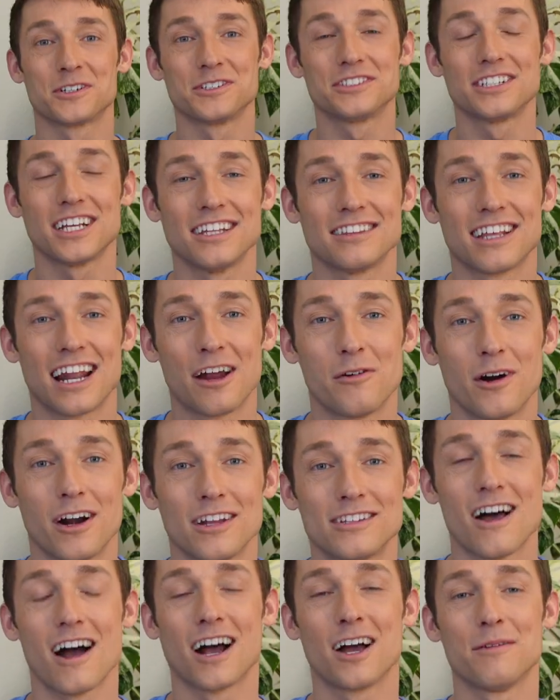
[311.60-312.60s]
routine that I want
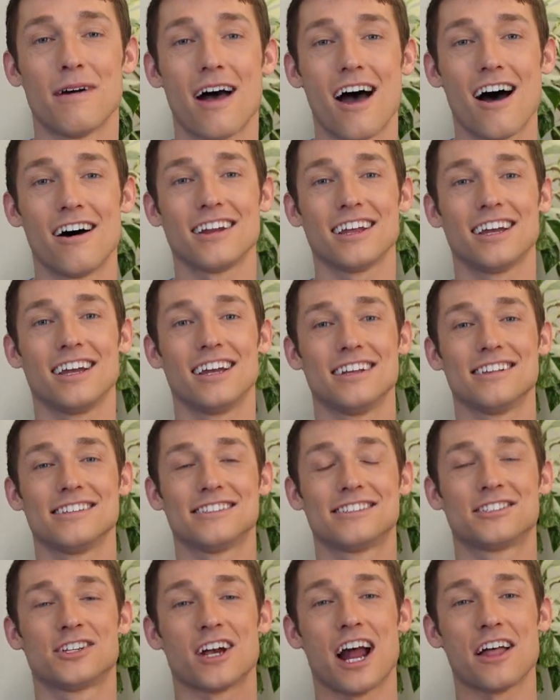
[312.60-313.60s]
to talk about
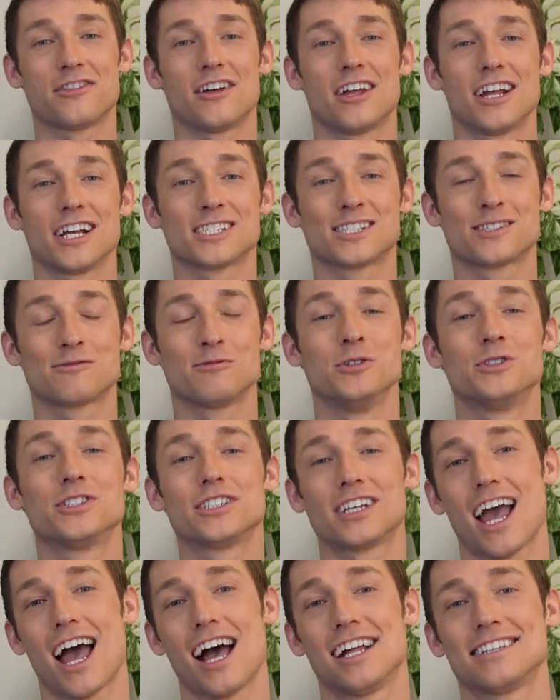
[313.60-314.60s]
is Triathletic Swoosh
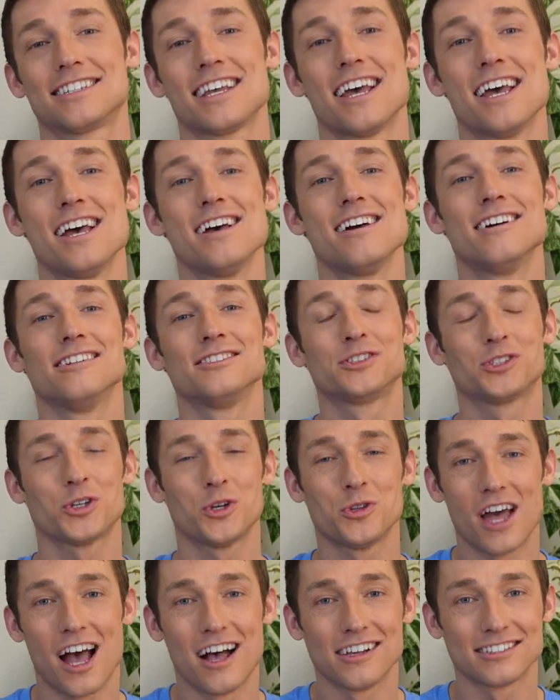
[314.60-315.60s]
Cats
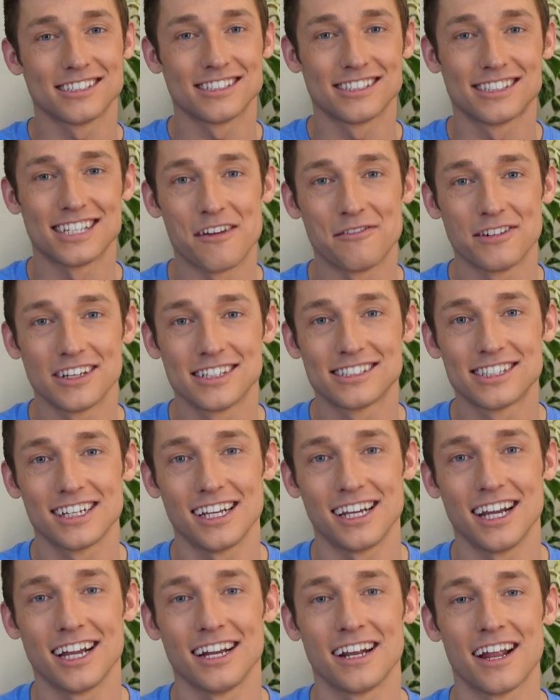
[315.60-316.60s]

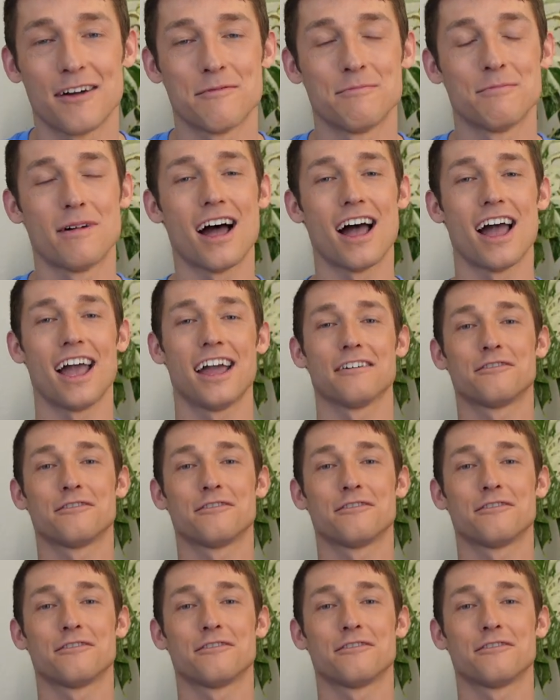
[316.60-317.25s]
2017, my